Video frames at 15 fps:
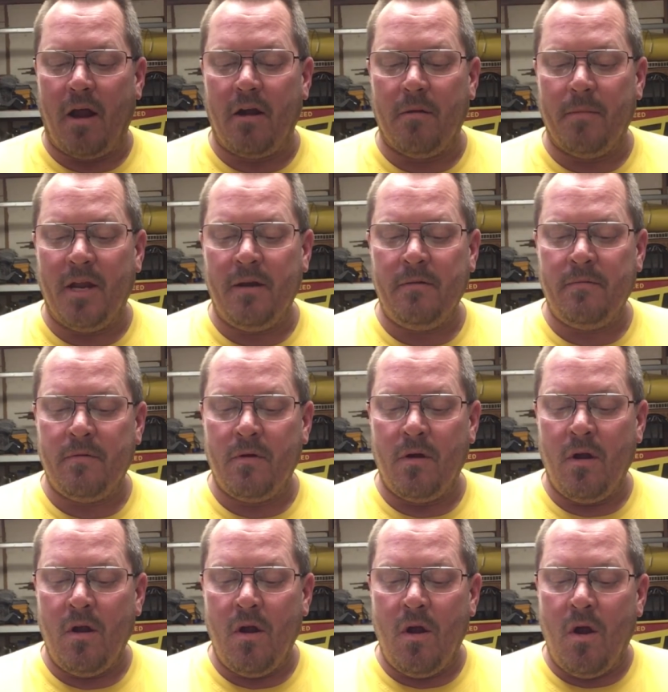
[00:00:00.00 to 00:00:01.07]
Heinerman,
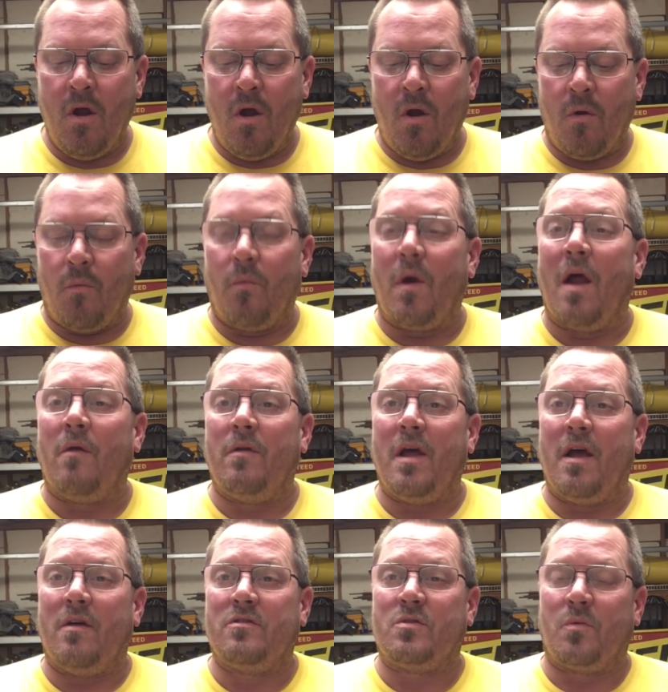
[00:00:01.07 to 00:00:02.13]

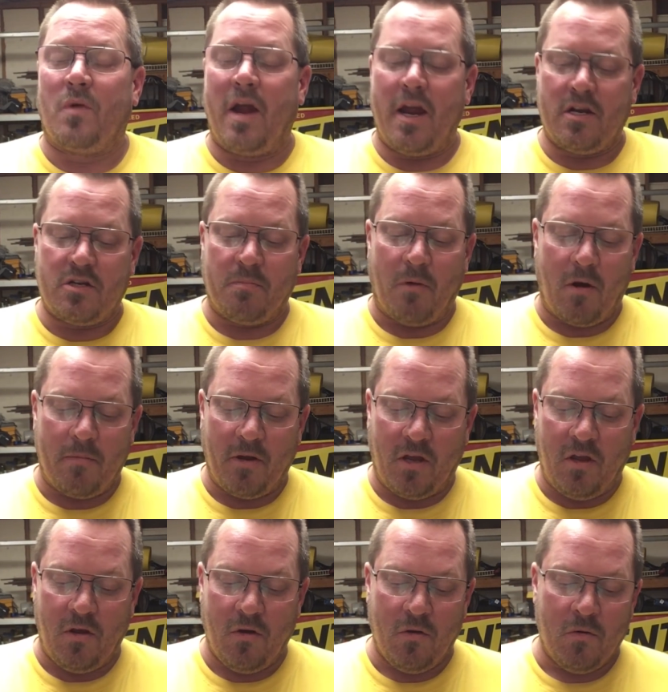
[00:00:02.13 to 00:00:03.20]
Roundhouse Ranch
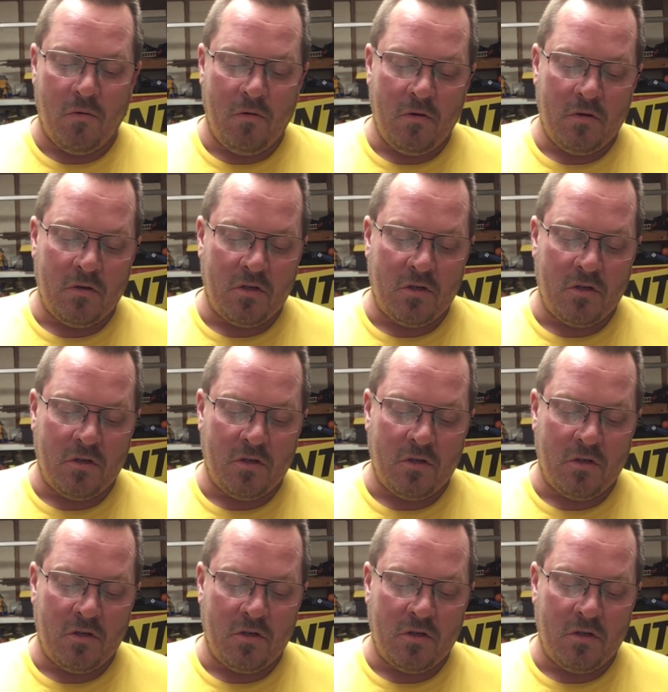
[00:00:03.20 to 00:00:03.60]
Barbecue,